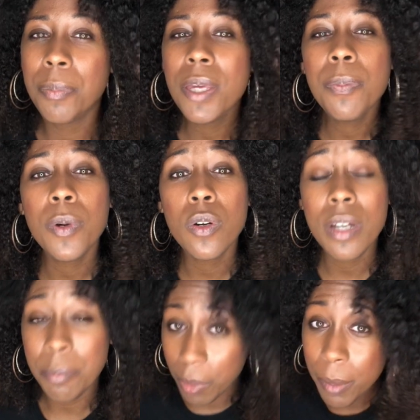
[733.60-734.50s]
people
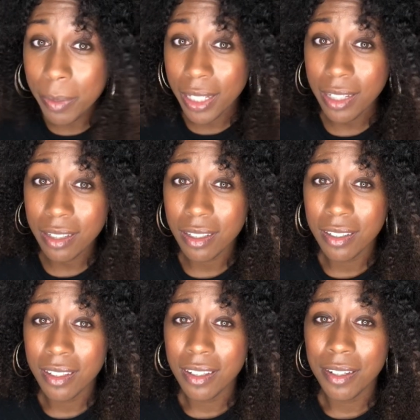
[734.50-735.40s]
in public.
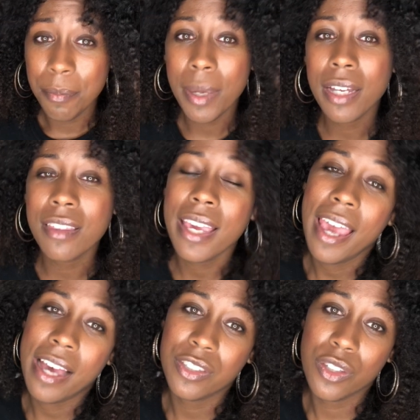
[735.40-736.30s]
They
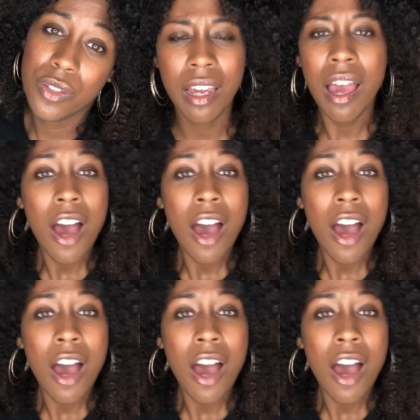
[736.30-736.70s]
ask you,